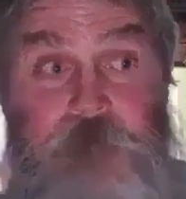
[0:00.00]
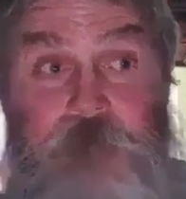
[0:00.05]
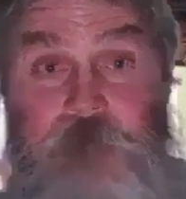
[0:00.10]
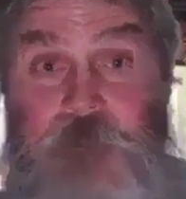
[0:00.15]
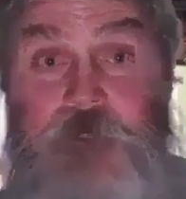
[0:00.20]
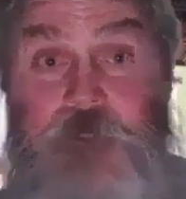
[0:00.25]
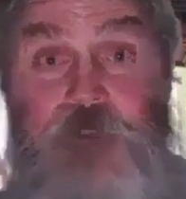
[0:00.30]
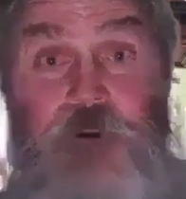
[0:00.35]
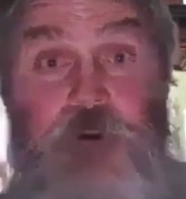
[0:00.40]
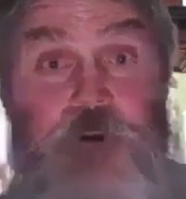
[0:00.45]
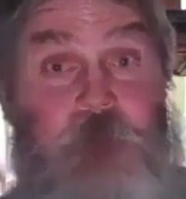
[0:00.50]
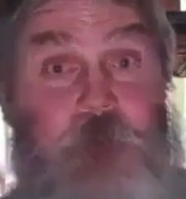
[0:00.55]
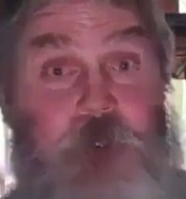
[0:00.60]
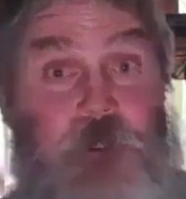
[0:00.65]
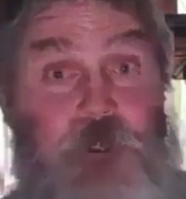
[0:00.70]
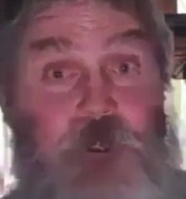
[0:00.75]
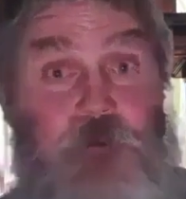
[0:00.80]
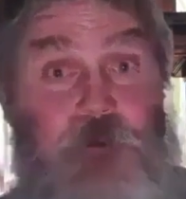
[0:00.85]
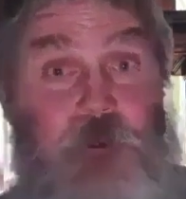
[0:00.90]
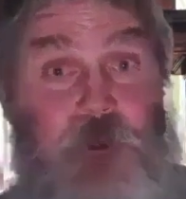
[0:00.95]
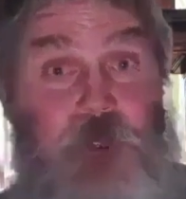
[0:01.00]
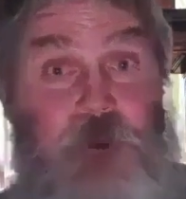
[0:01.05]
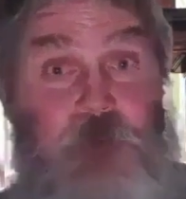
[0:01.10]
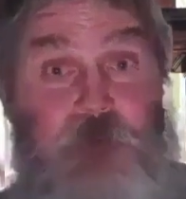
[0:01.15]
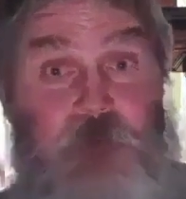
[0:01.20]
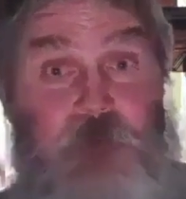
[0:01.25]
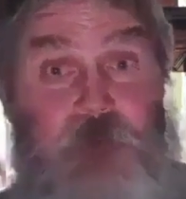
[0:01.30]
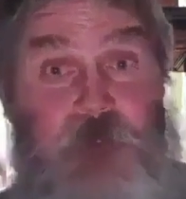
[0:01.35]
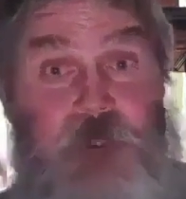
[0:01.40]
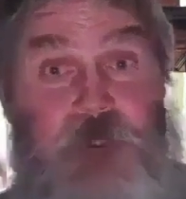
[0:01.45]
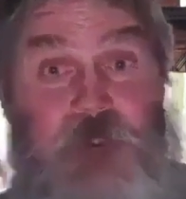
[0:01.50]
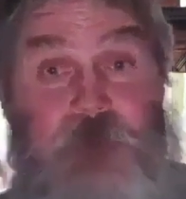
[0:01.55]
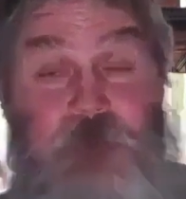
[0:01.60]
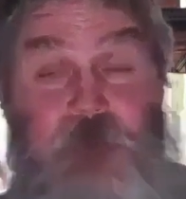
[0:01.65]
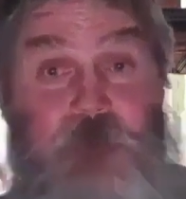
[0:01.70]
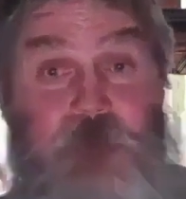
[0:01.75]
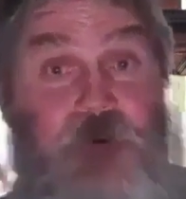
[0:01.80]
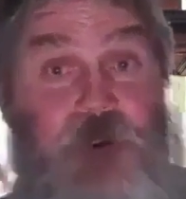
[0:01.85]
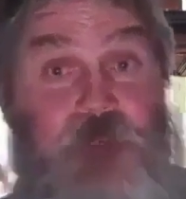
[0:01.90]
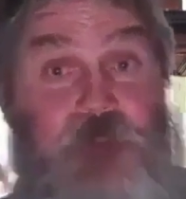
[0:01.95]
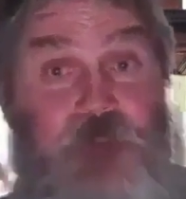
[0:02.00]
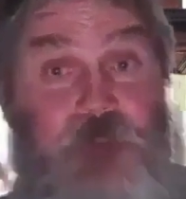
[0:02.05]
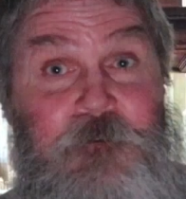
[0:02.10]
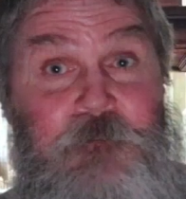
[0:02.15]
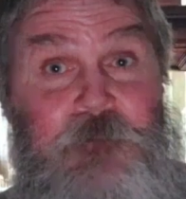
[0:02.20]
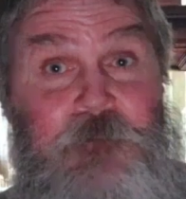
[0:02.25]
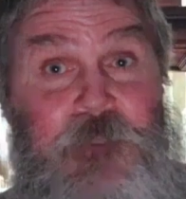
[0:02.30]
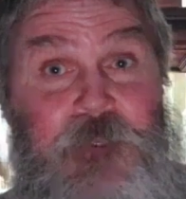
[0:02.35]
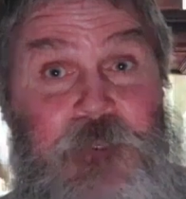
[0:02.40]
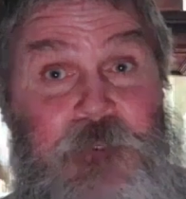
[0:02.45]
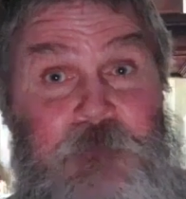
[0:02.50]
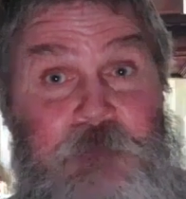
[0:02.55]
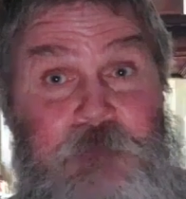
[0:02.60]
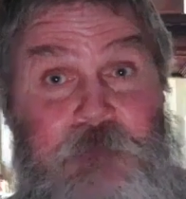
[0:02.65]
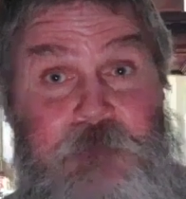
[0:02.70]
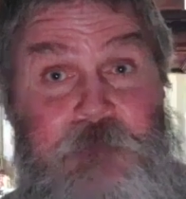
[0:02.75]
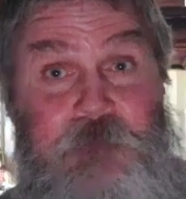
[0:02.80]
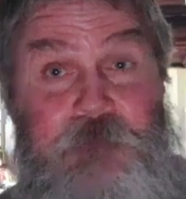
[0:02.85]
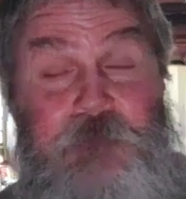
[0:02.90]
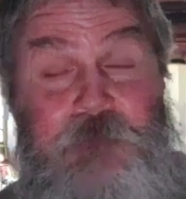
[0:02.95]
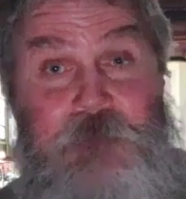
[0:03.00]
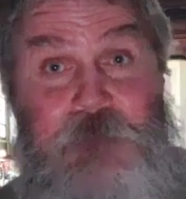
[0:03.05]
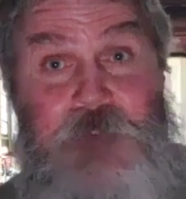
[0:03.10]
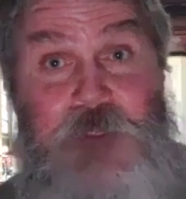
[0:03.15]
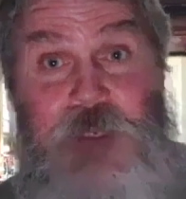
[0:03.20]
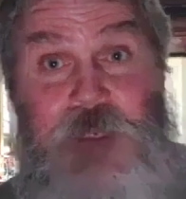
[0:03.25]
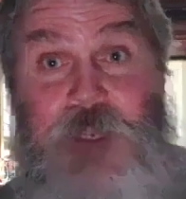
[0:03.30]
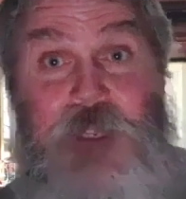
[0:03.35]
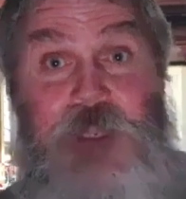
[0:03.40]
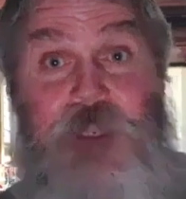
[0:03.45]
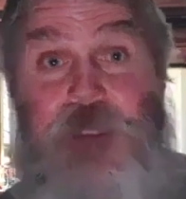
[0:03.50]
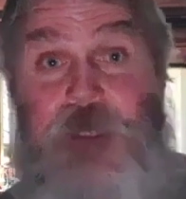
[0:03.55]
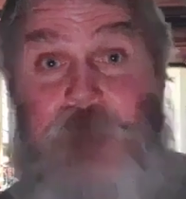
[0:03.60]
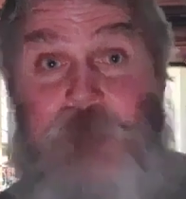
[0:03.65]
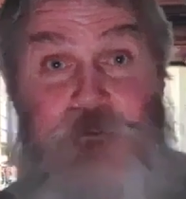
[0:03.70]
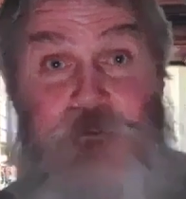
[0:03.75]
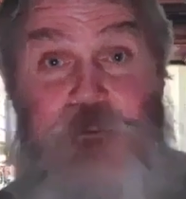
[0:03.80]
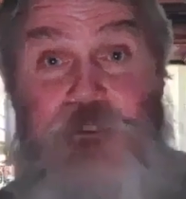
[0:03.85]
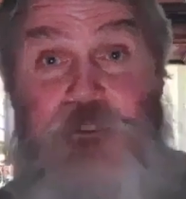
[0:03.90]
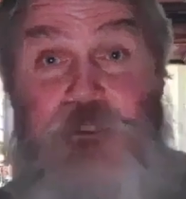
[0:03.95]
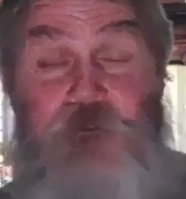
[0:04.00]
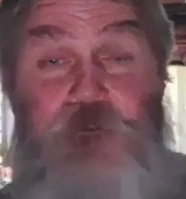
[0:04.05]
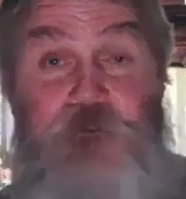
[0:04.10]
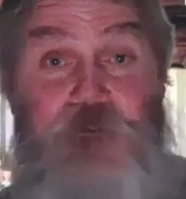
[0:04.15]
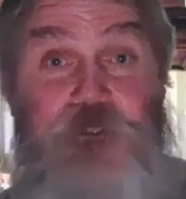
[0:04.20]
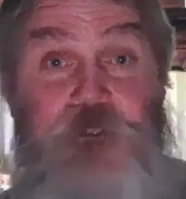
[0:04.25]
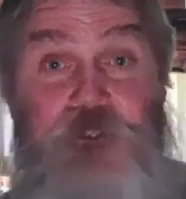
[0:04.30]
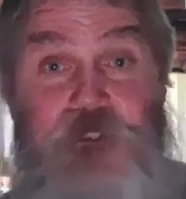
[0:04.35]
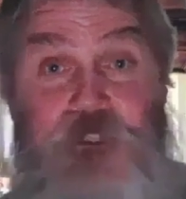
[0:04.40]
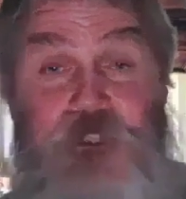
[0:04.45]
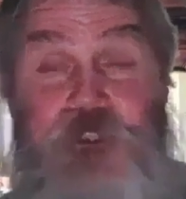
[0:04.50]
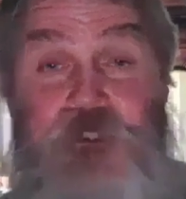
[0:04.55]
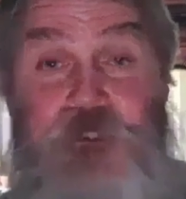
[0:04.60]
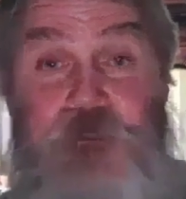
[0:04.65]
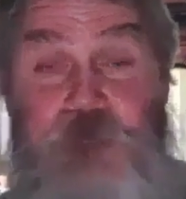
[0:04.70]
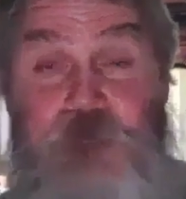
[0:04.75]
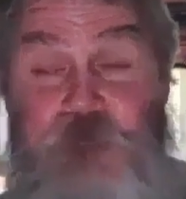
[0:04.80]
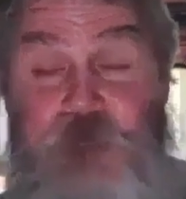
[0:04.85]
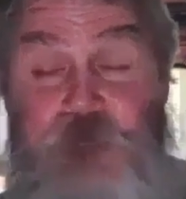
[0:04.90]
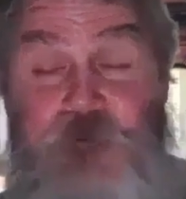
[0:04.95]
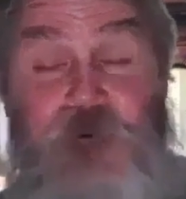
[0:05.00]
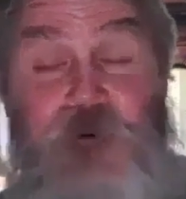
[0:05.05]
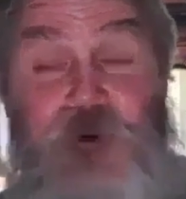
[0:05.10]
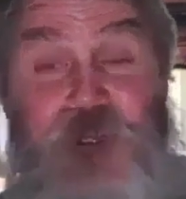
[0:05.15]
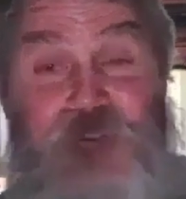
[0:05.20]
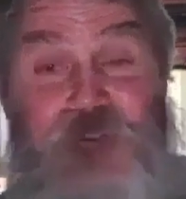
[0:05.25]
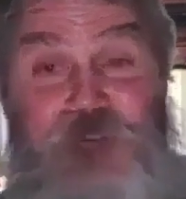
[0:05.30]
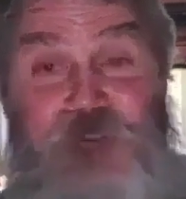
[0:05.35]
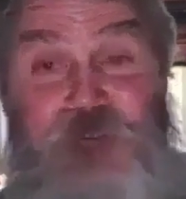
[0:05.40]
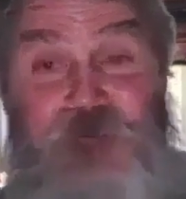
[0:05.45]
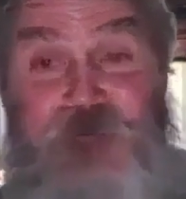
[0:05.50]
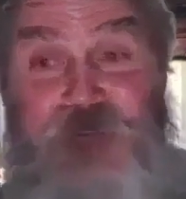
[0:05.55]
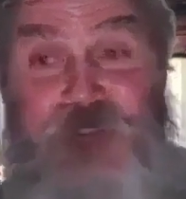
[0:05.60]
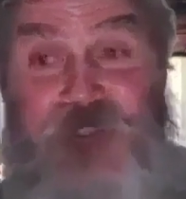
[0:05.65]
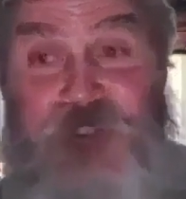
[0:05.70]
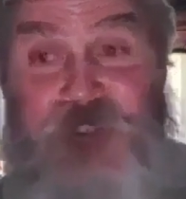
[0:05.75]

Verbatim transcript: And that's already been going on with me for quite some time. And I'm sure it will continue